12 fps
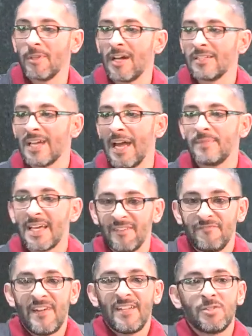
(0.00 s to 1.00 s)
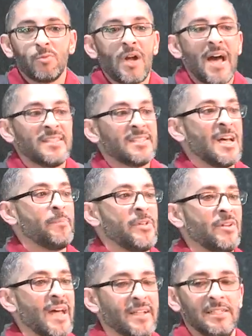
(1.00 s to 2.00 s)
a lot of times that offense rises up
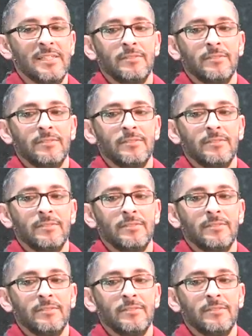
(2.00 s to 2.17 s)
and you're like,